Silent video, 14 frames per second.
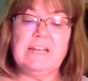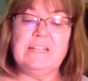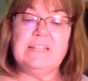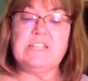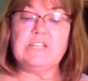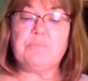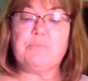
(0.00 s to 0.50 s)
and
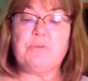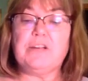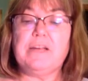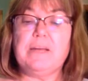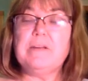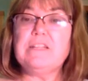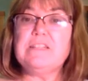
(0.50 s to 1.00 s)
this
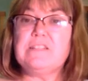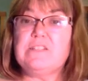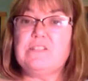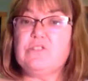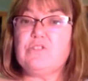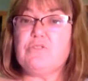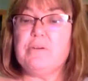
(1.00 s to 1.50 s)
prohibits
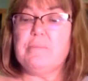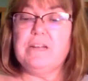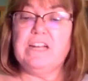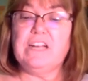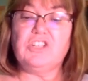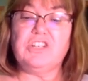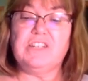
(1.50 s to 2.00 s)

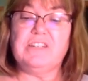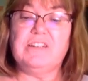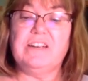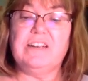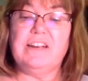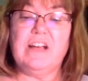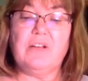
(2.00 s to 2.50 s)
discrimination
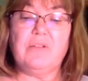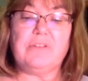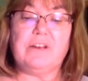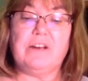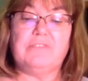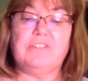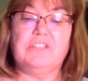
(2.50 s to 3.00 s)
in health
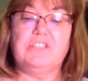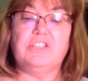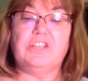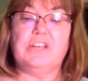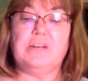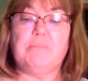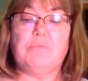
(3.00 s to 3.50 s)
coverage
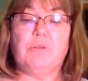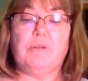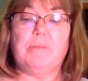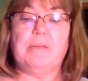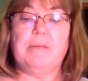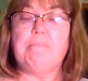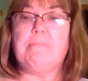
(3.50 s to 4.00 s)
and
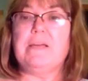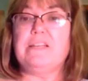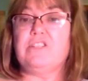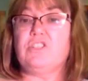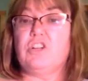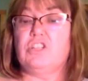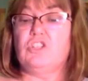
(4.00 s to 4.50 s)
employment
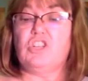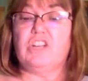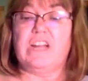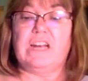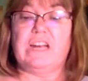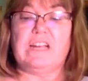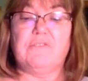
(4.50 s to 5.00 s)
based on
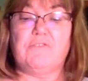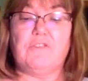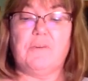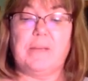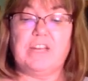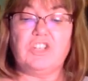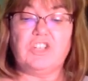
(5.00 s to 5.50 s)
genetic
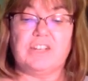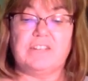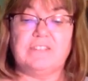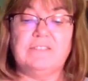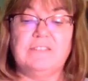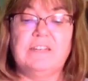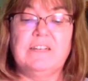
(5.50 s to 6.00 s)

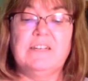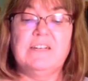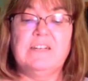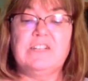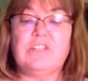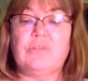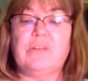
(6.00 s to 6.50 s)
information.
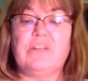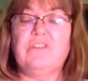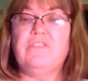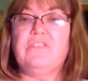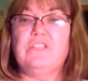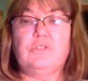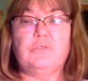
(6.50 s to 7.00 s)
So
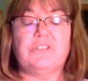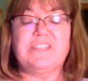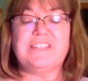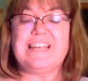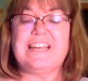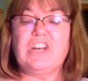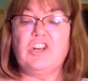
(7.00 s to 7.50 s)
individuals
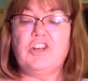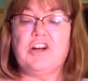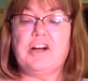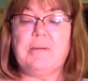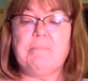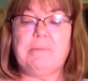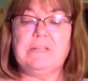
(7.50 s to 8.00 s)

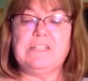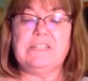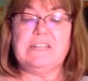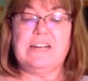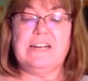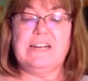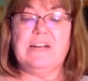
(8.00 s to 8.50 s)
cannot be
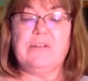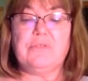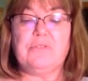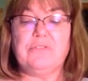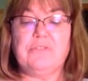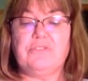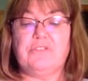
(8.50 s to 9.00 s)
denied
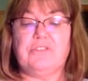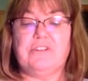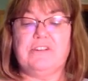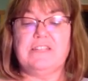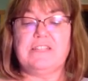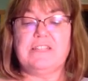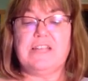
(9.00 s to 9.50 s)
health
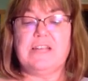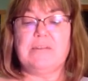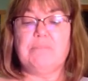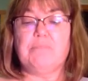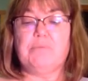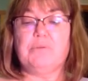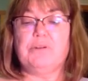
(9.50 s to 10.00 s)
insurance, and
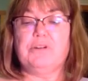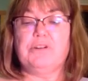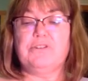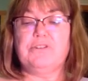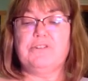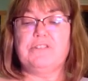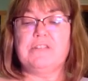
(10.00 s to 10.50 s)

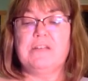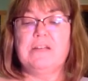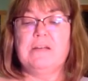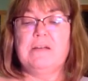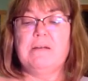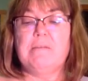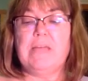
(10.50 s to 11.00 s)
employers
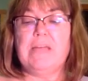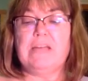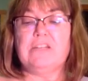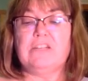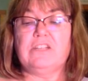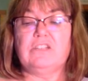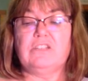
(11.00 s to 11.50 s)
make